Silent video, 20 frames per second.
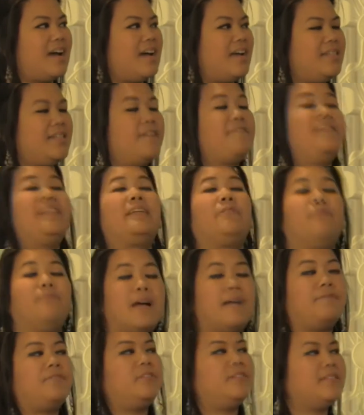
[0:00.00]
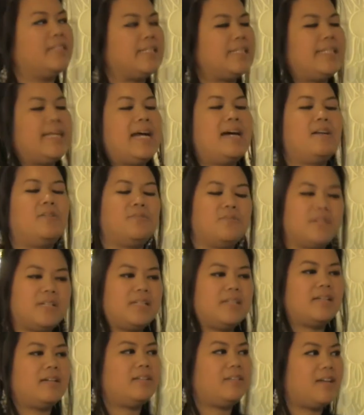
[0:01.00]
definitely revel in the sound
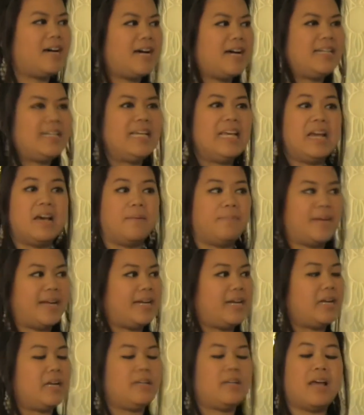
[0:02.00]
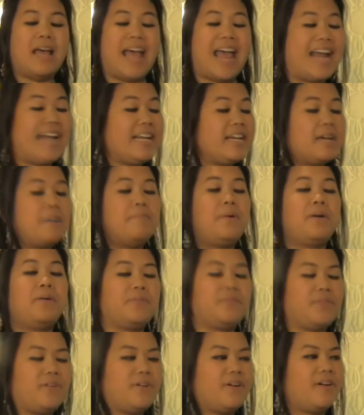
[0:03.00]
a lot, but any
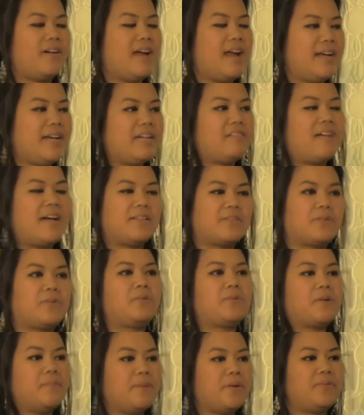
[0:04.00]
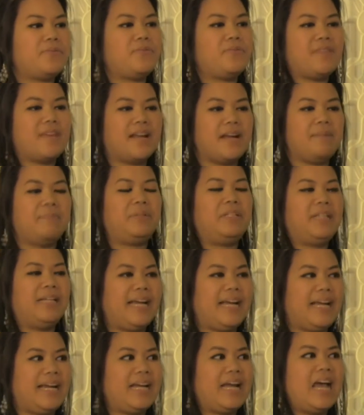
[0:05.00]
composer, any classical composer that I'm
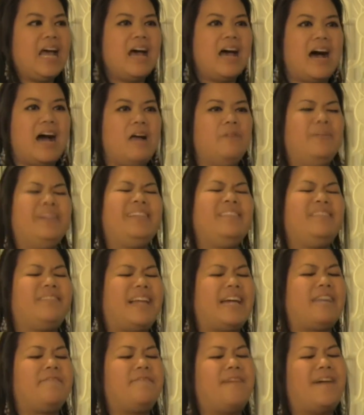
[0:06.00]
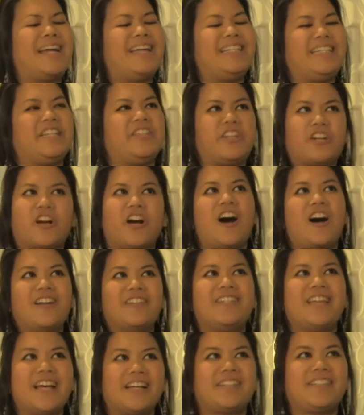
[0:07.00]
playing, I really like finding the
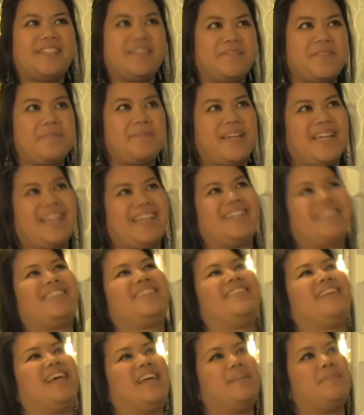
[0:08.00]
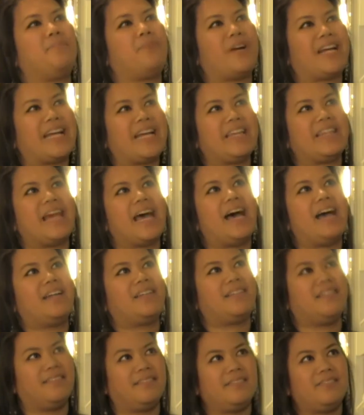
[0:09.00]
context of the piece and bringing
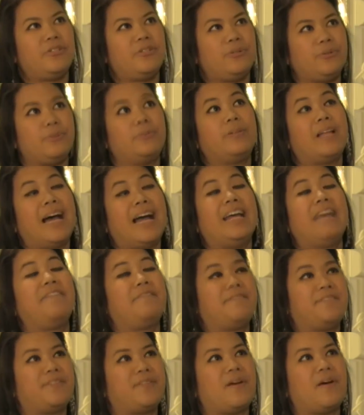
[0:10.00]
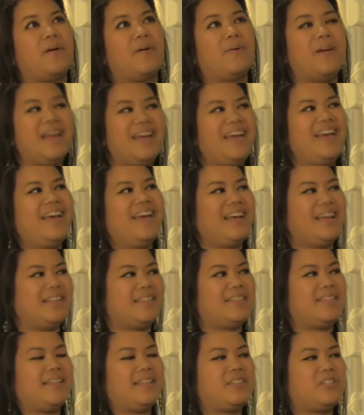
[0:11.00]
that to life. So
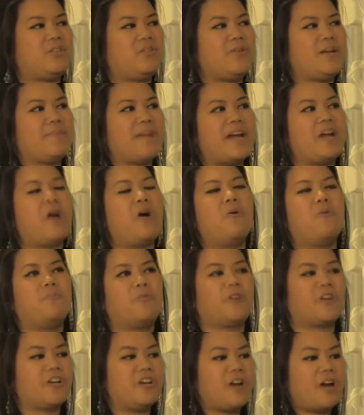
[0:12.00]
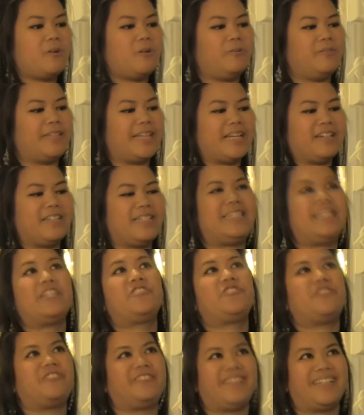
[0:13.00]
it's doing my homework not only
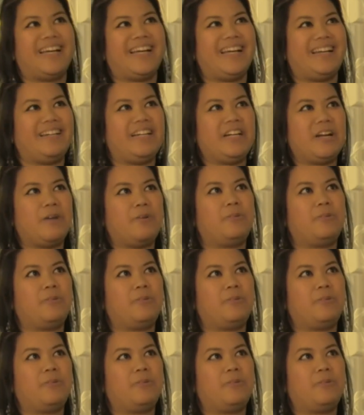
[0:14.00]
digitally,